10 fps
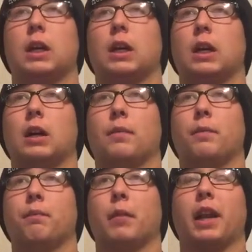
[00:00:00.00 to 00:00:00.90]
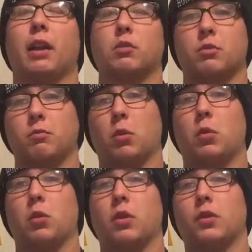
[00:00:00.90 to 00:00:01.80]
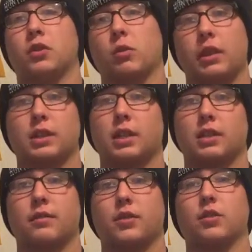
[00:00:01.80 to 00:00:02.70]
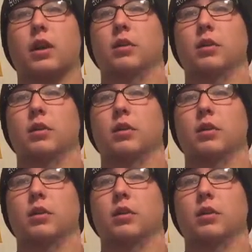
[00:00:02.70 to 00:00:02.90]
My dad was born on the 26th of June.